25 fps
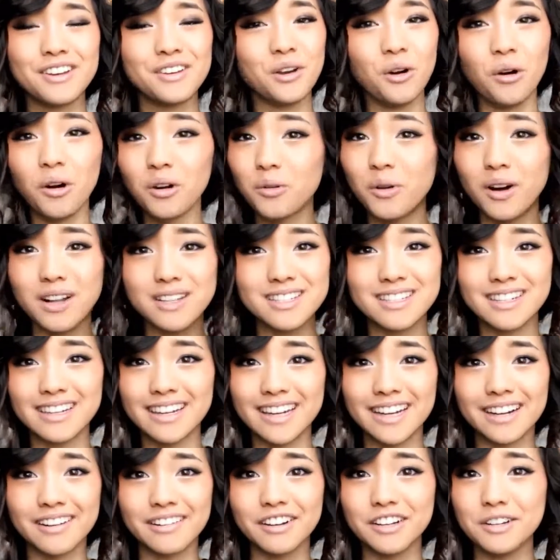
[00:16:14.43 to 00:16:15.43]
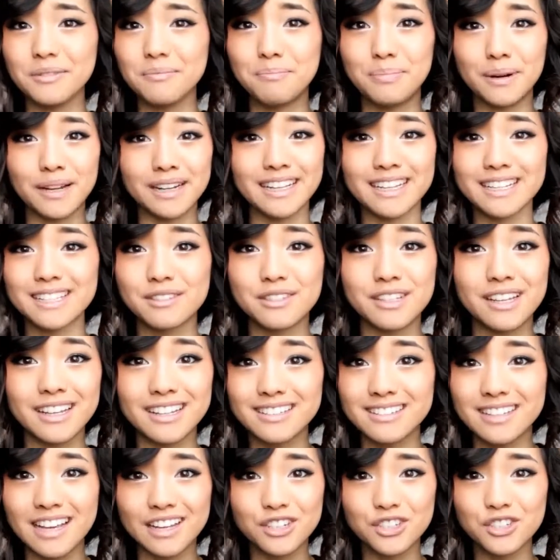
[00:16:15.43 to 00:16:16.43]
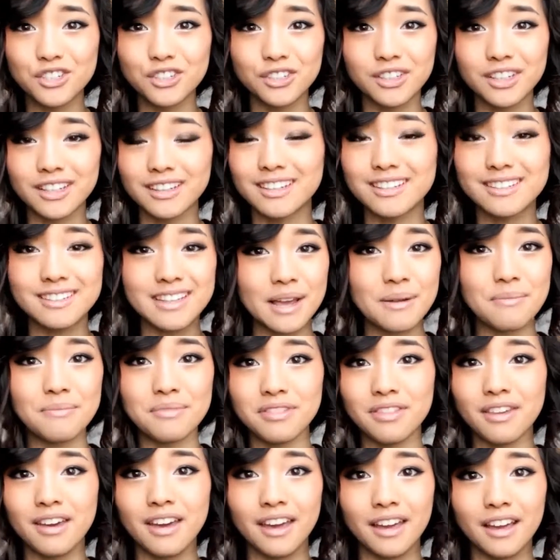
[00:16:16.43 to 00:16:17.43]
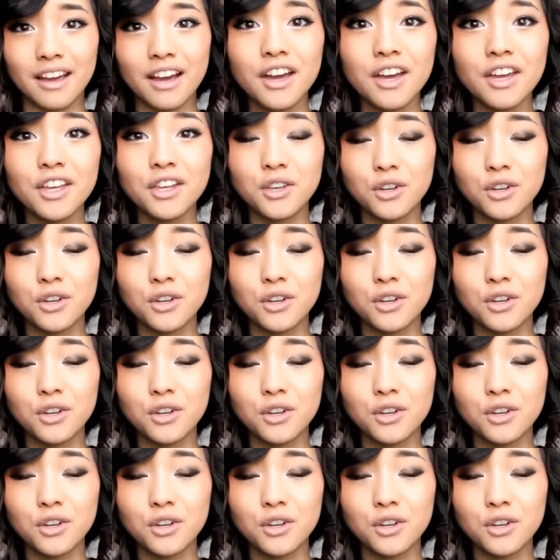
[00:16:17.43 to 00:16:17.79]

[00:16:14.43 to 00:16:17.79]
No one wants to hear it, but it's essentially the same thing.